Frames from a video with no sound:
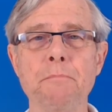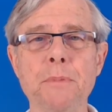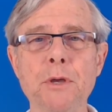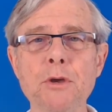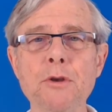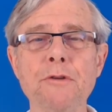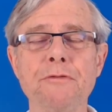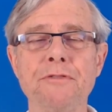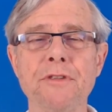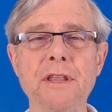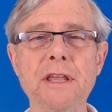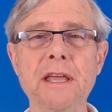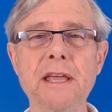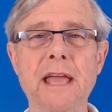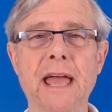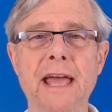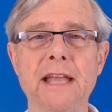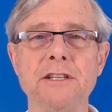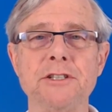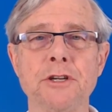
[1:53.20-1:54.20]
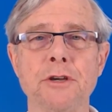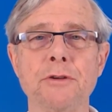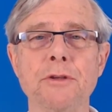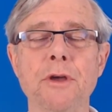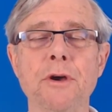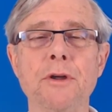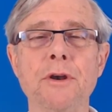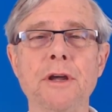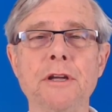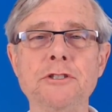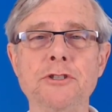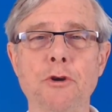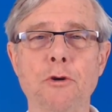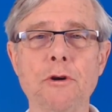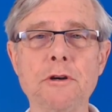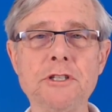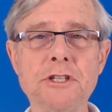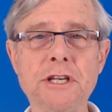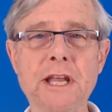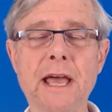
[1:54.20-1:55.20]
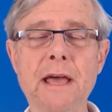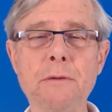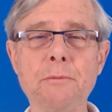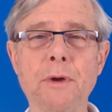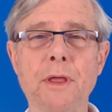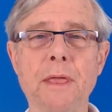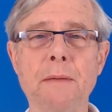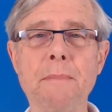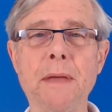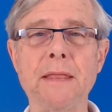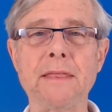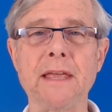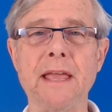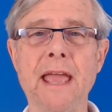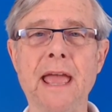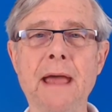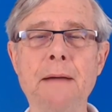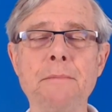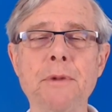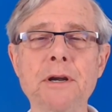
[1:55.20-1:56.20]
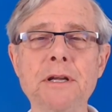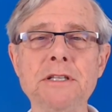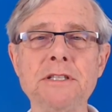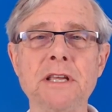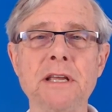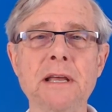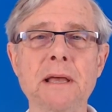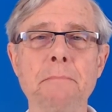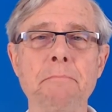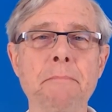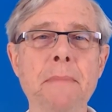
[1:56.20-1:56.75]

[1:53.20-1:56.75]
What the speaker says: beautifully at Toyota Georgetown, where they make the Camrys.